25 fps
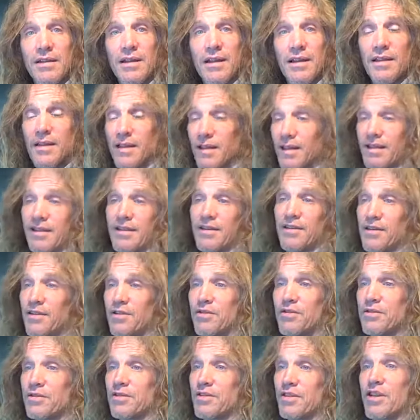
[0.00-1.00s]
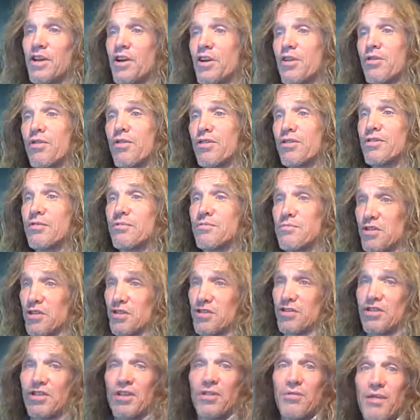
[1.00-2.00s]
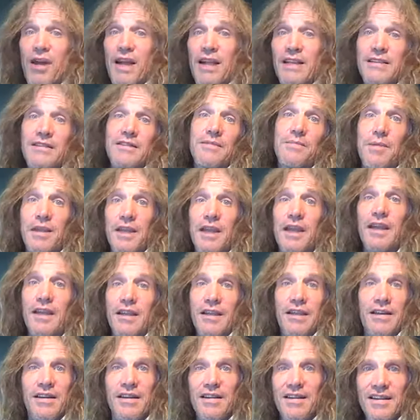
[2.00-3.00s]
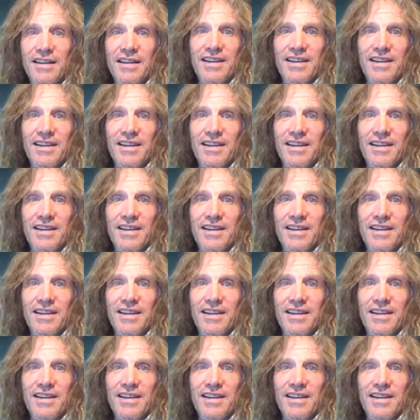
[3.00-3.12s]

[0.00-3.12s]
And the thing to do is to go this just the right speed.